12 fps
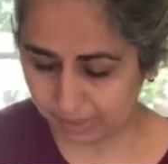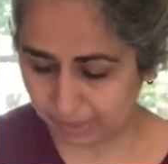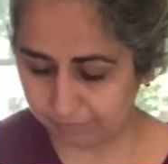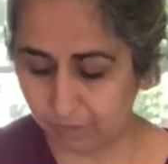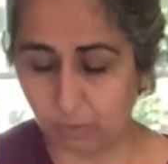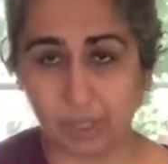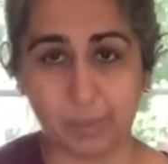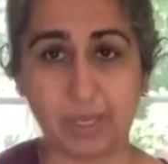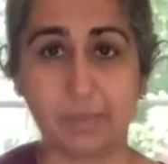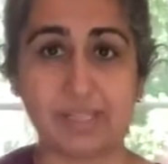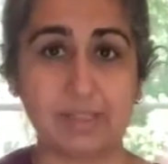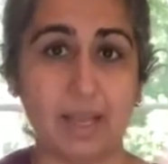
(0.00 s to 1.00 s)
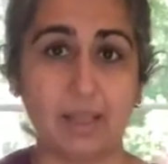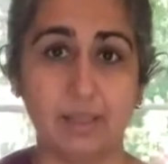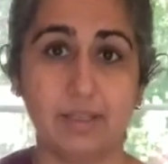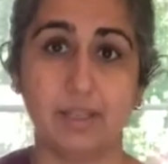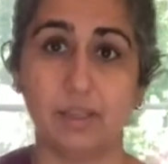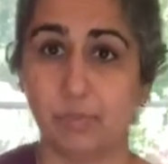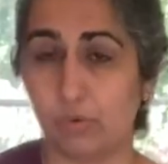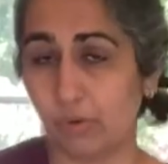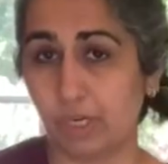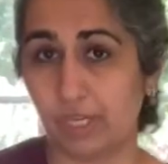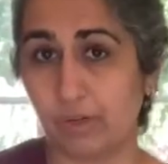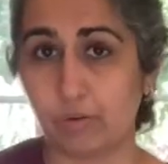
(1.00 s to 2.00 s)
If I want to make my salad in the
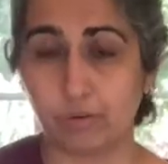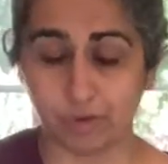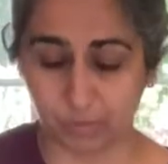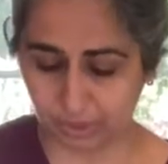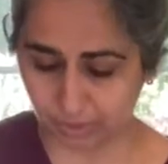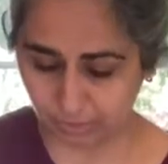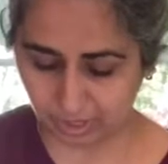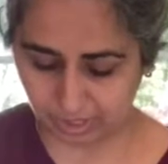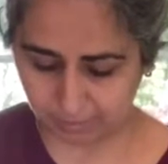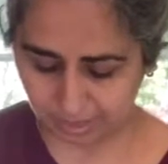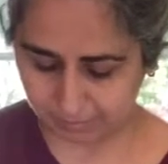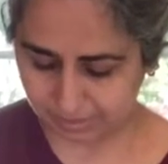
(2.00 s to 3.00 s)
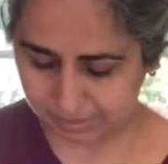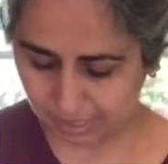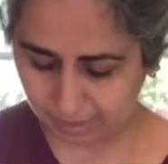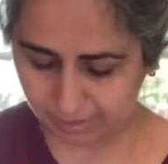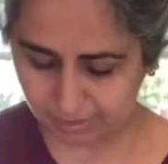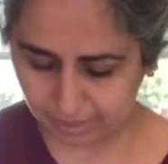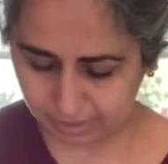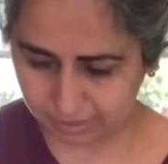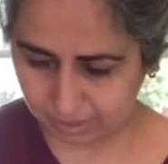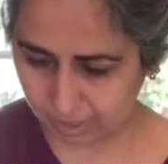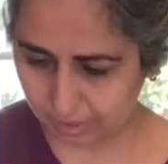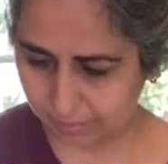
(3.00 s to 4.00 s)
morning, or if I want to go ahead and make my salad ahead of
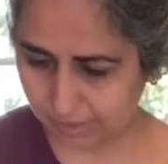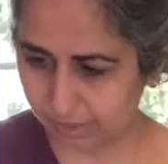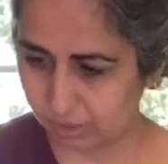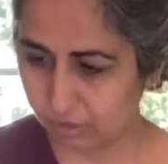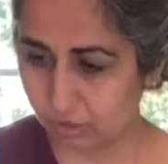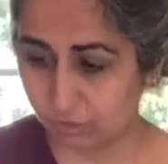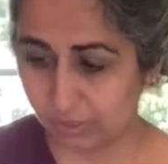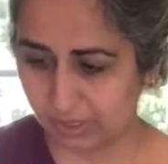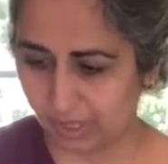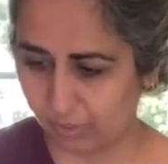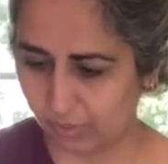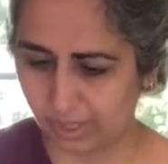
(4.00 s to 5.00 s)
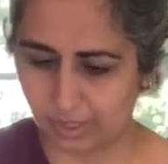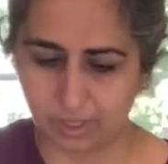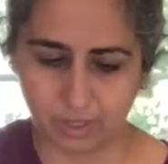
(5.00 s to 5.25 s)
time, I can do it that way